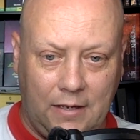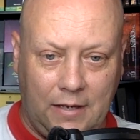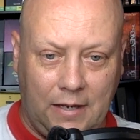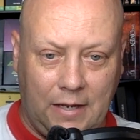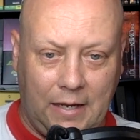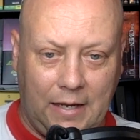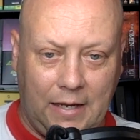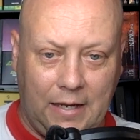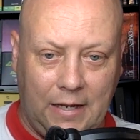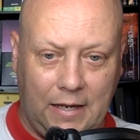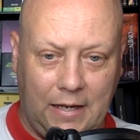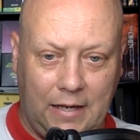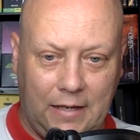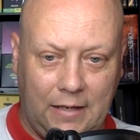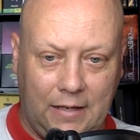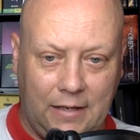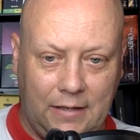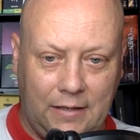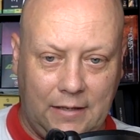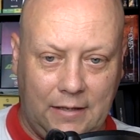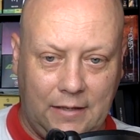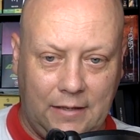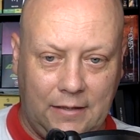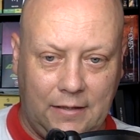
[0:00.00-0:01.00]
a
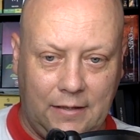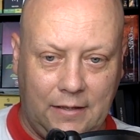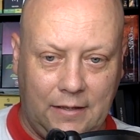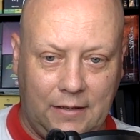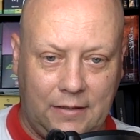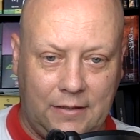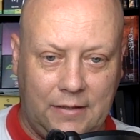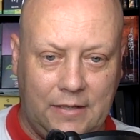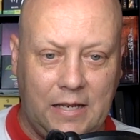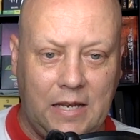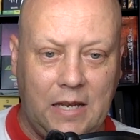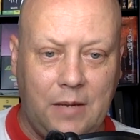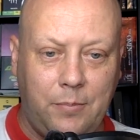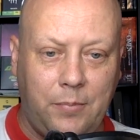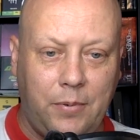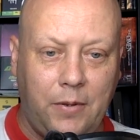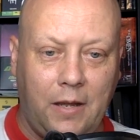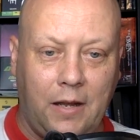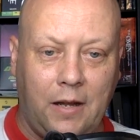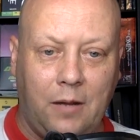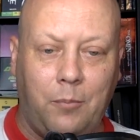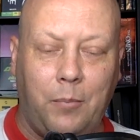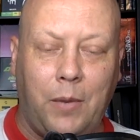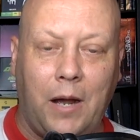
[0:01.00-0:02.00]
deep
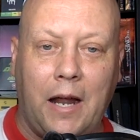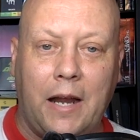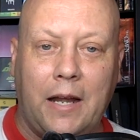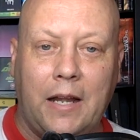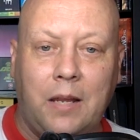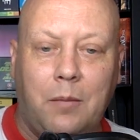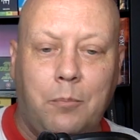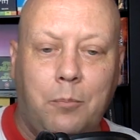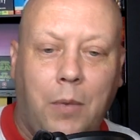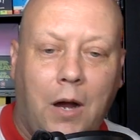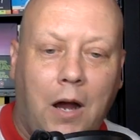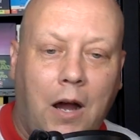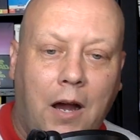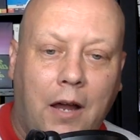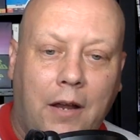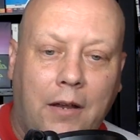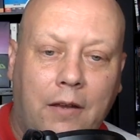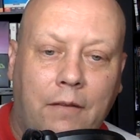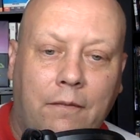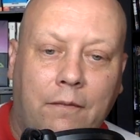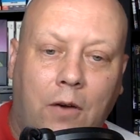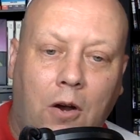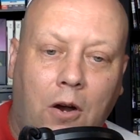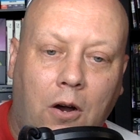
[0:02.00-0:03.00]
and abiding bond
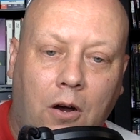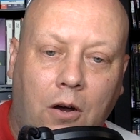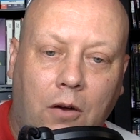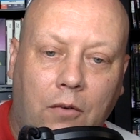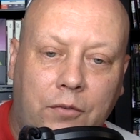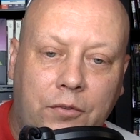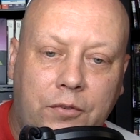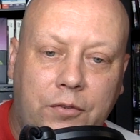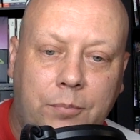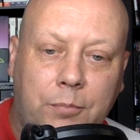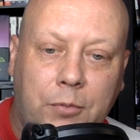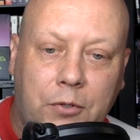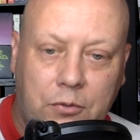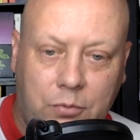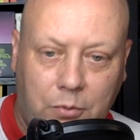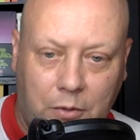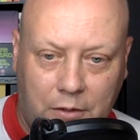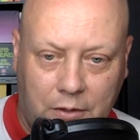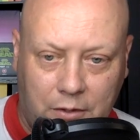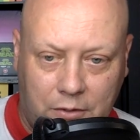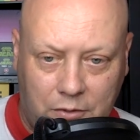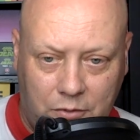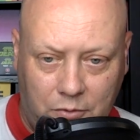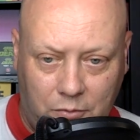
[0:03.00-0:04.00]
evolves
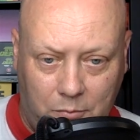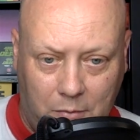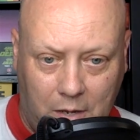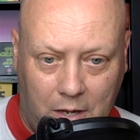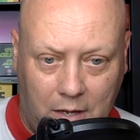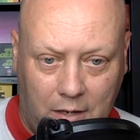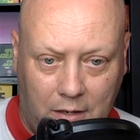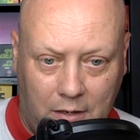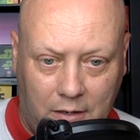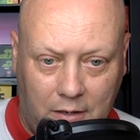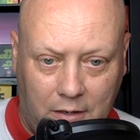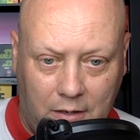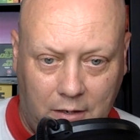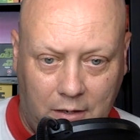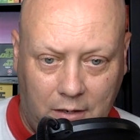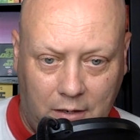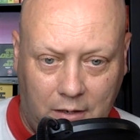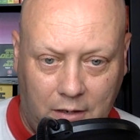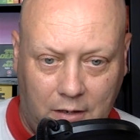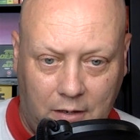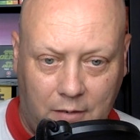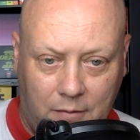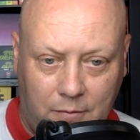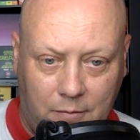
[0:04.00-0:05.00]
between the two men,
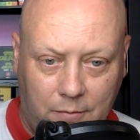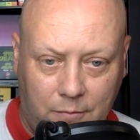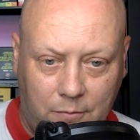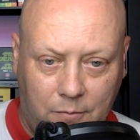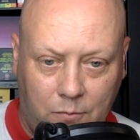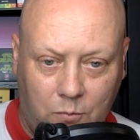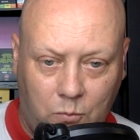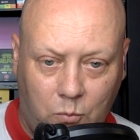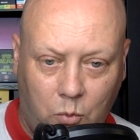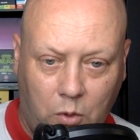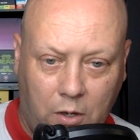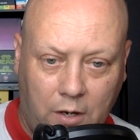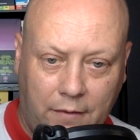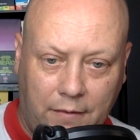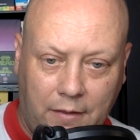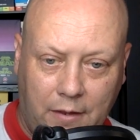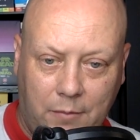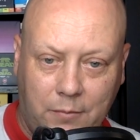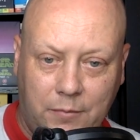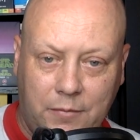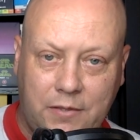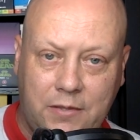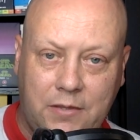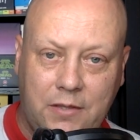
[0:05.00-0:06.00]
one of
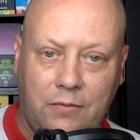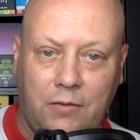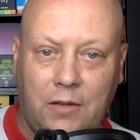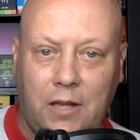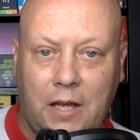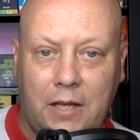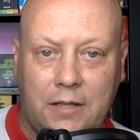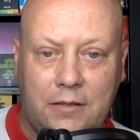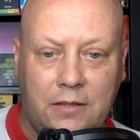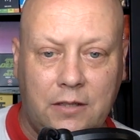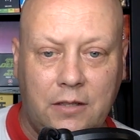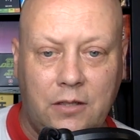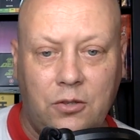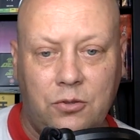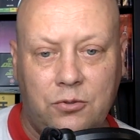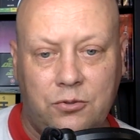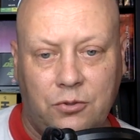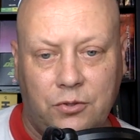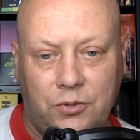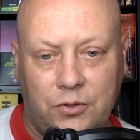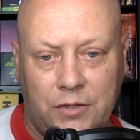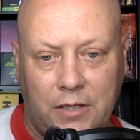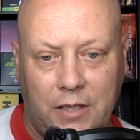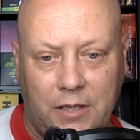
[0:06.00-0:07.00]
them civilized in the
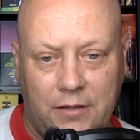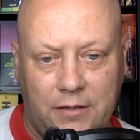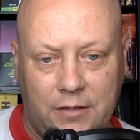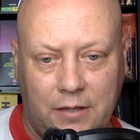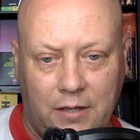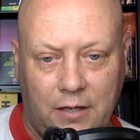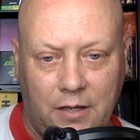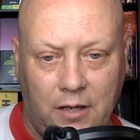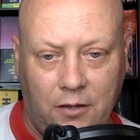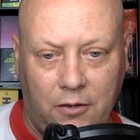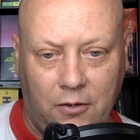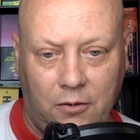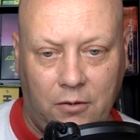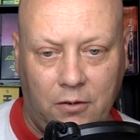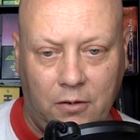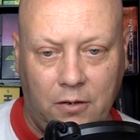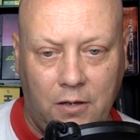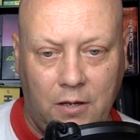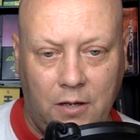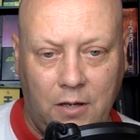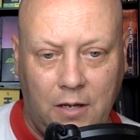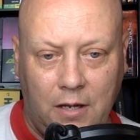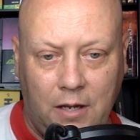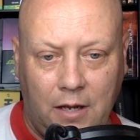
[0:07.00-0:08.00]
usual sense and the other
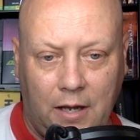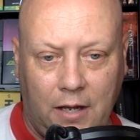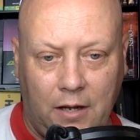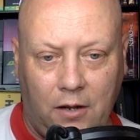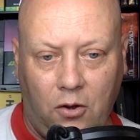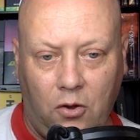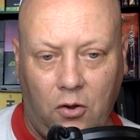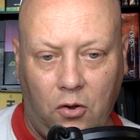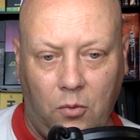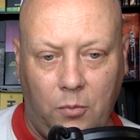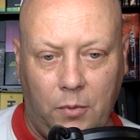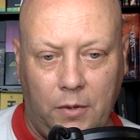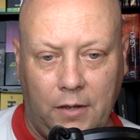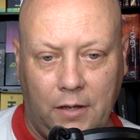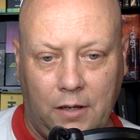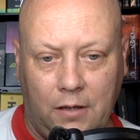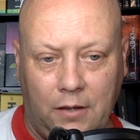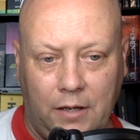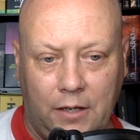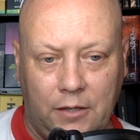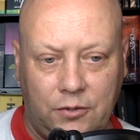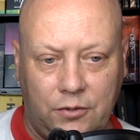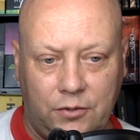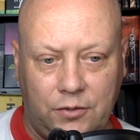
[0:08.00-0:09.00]
at home in the
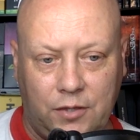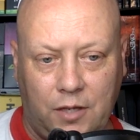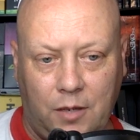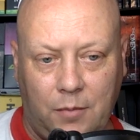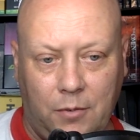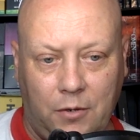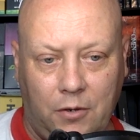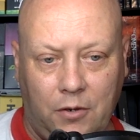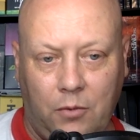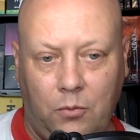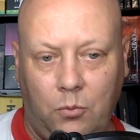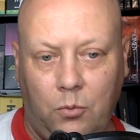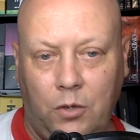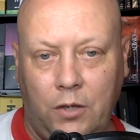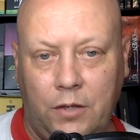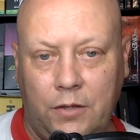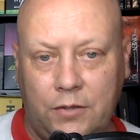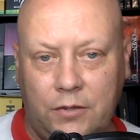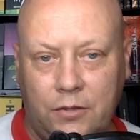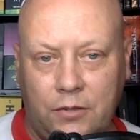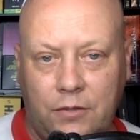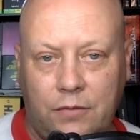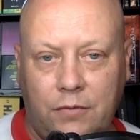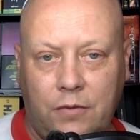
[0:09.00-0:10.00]
glacial Siberian woods.
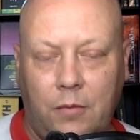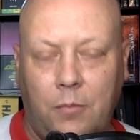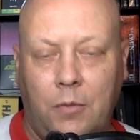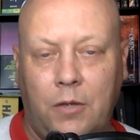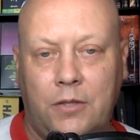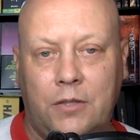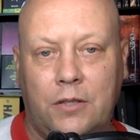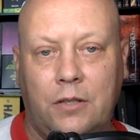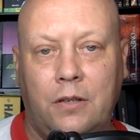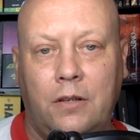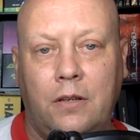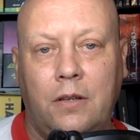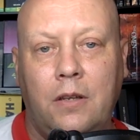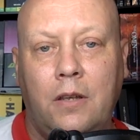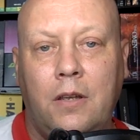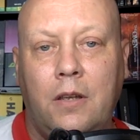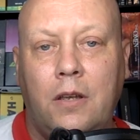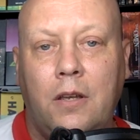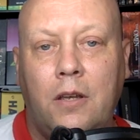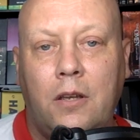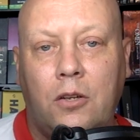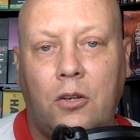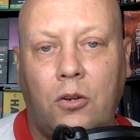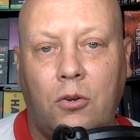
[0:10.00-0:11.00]
So it's very much a
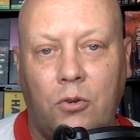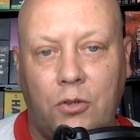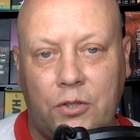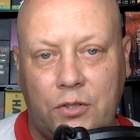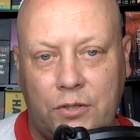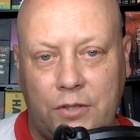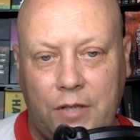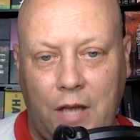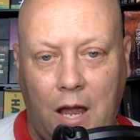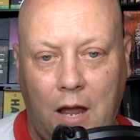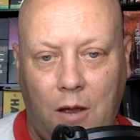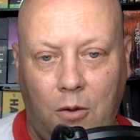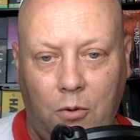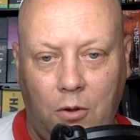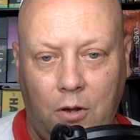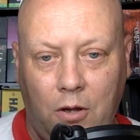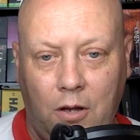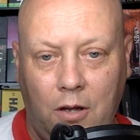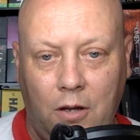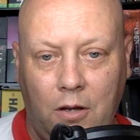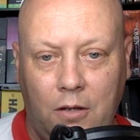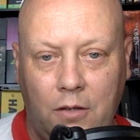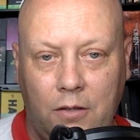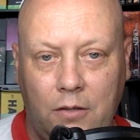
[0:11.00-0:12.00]

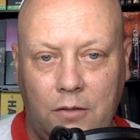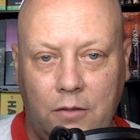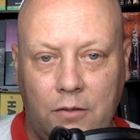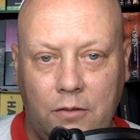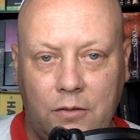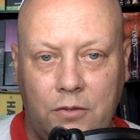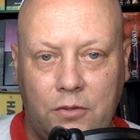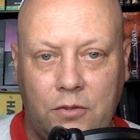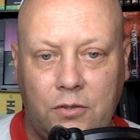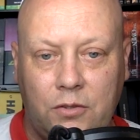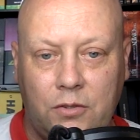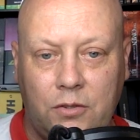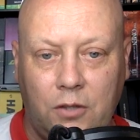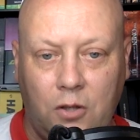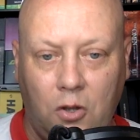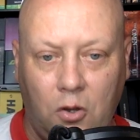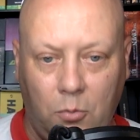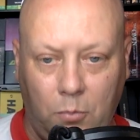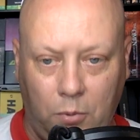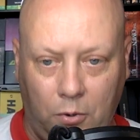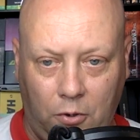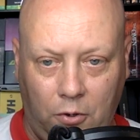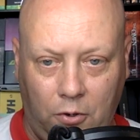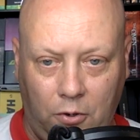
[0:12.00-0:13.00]
Kurosawa slow
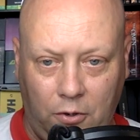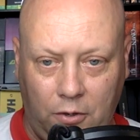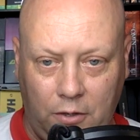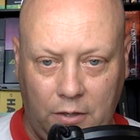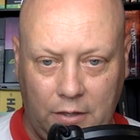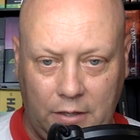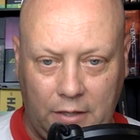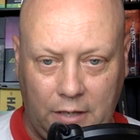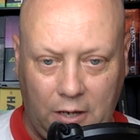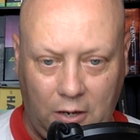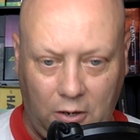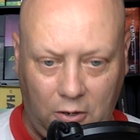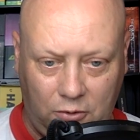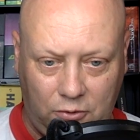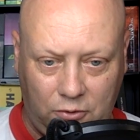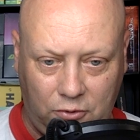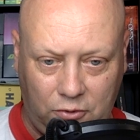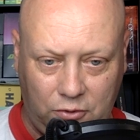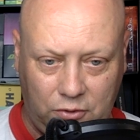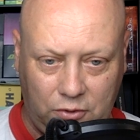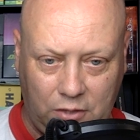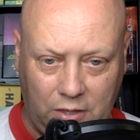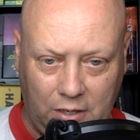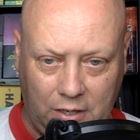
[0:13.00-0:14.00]
burn character
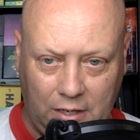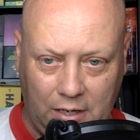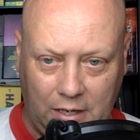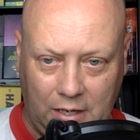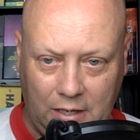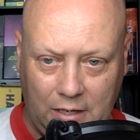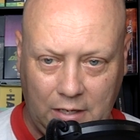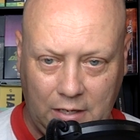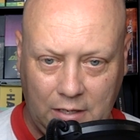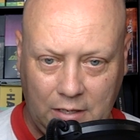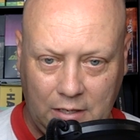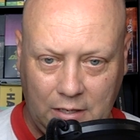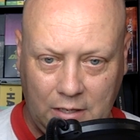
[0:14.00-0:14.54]
study,